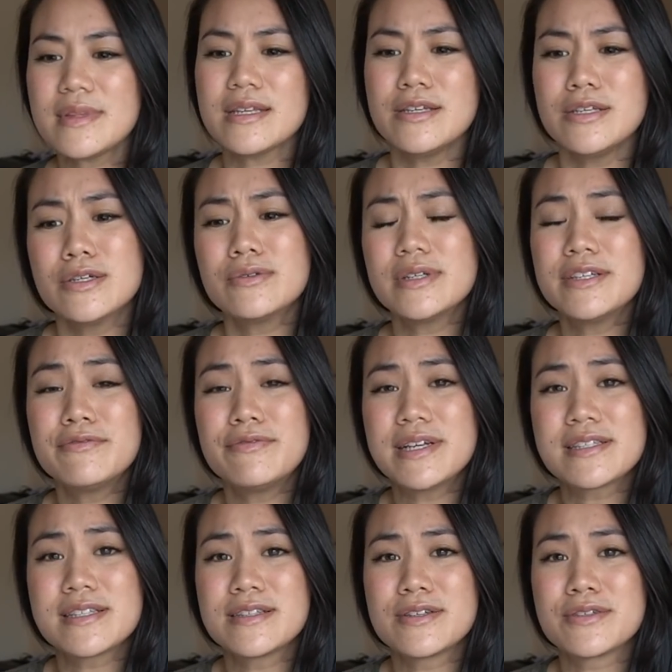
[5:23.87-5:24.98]
you know,
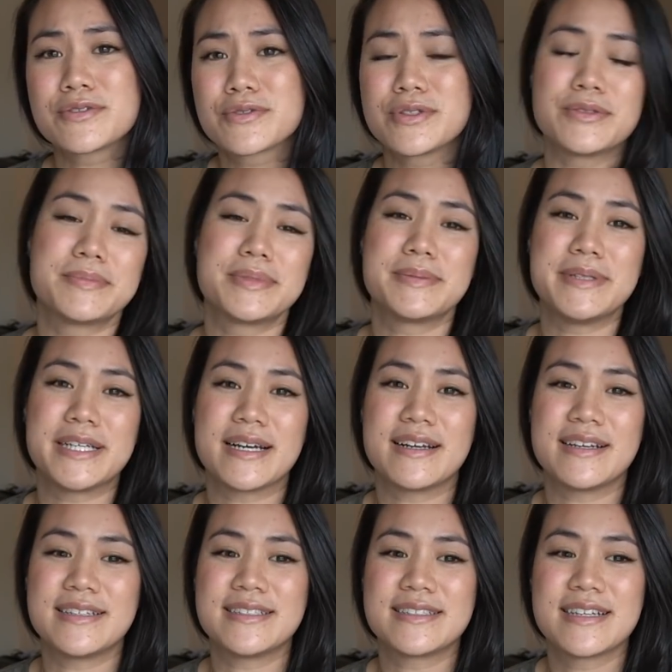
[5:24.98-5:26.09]
invest in those groups
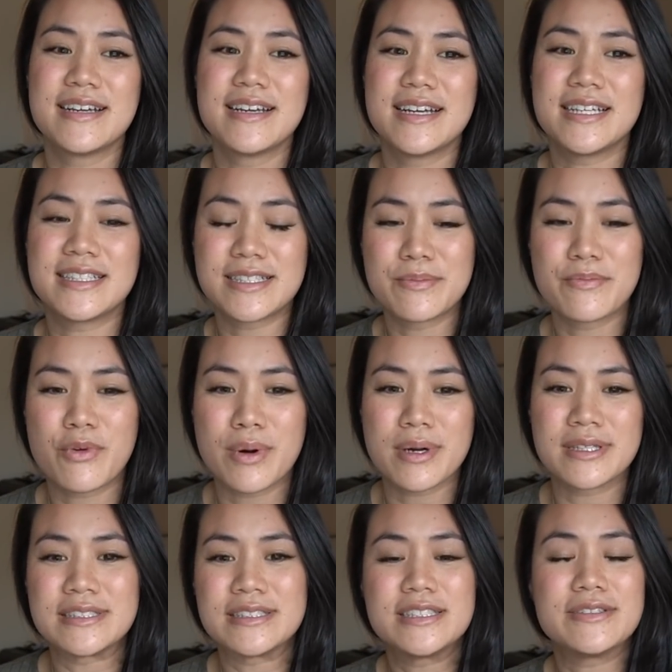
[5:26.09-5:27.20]
because it's
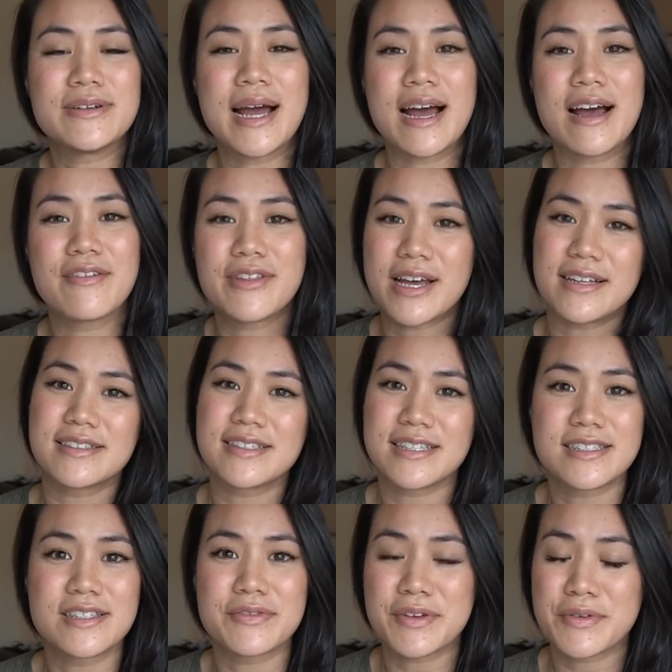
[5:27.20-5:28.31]
important to have that
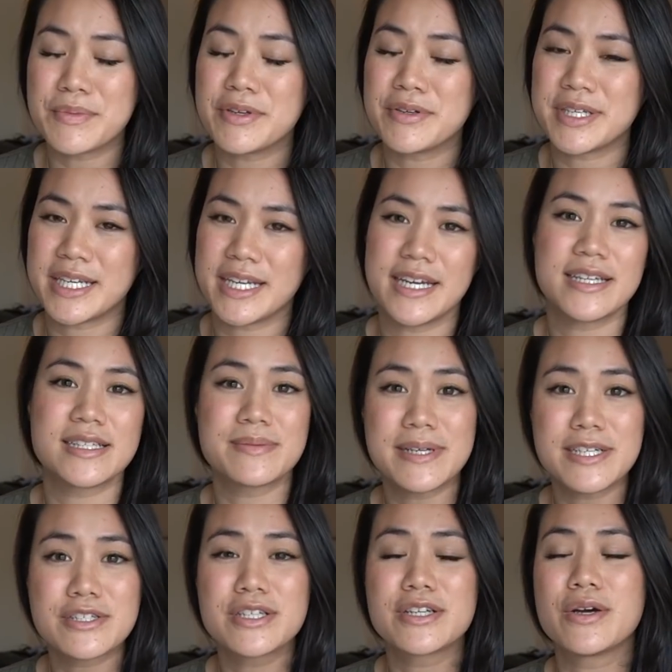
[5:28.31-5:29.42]
sense of community,
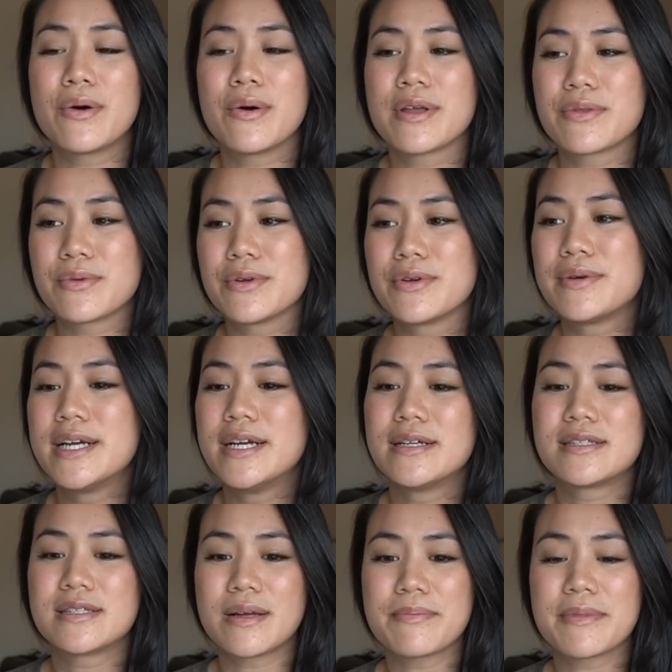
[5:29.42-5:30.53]
especially going through
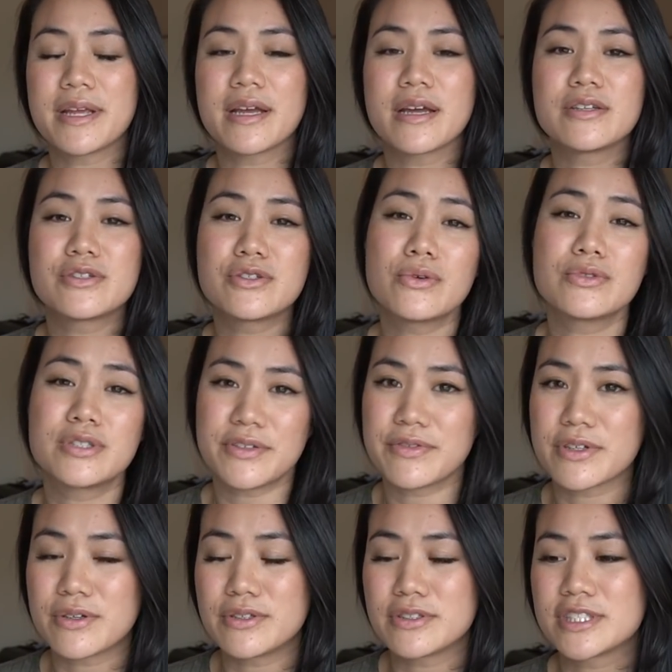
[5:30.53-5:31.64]
something so
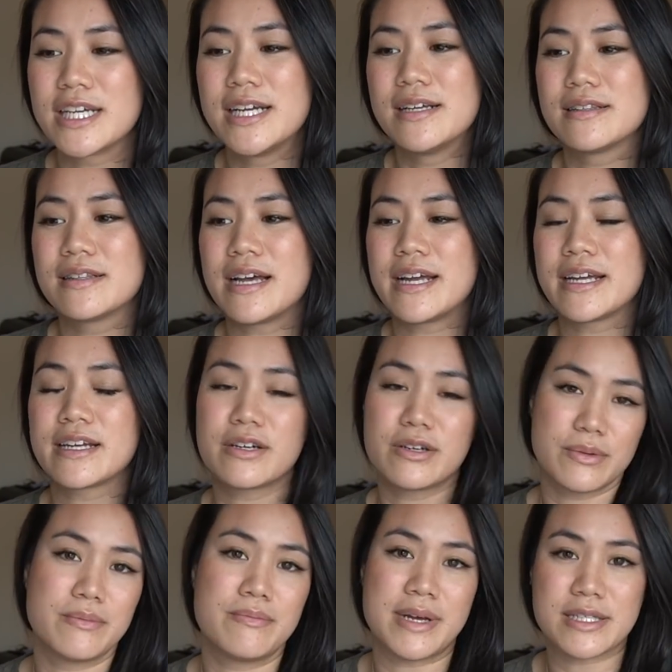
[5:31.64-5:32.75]
difficult like
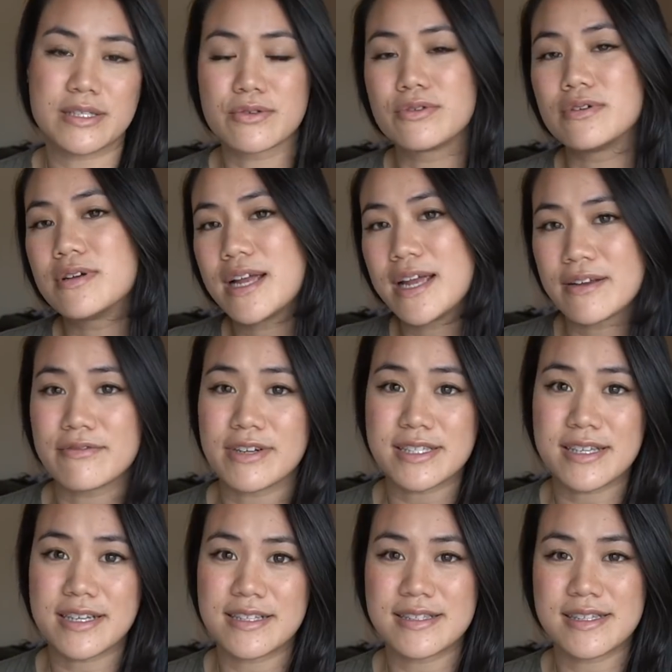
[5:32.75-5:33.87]
med school and
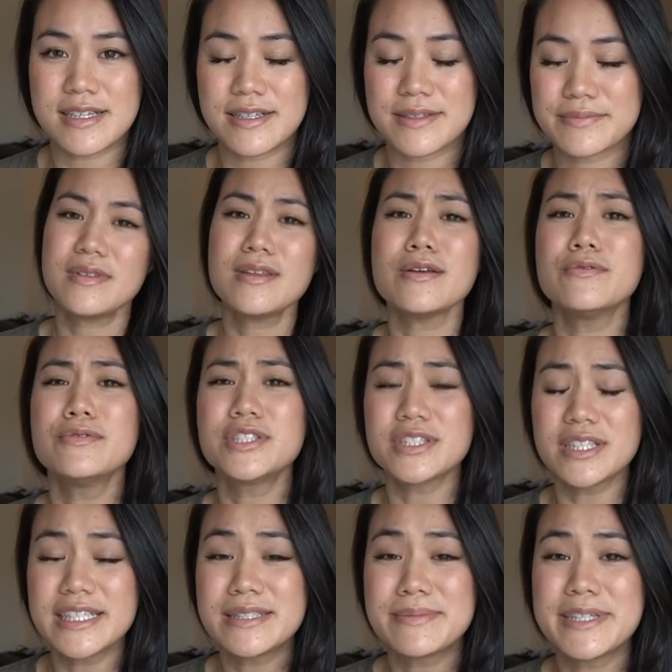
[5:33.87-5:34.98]
residency. Which
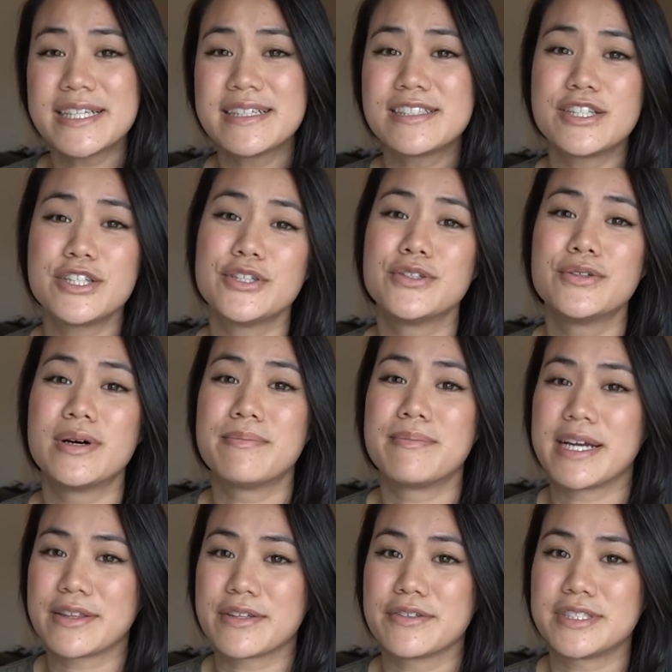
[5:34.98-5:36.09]
leads me into
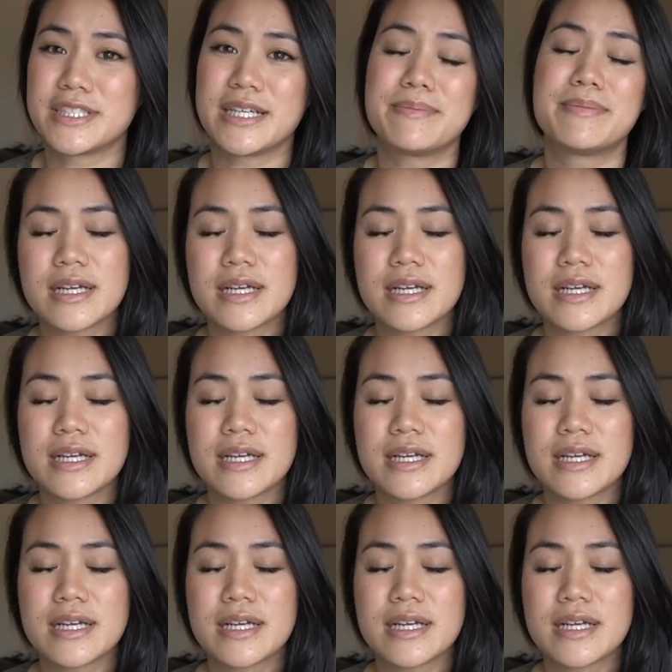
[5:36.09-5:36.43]
my third tip.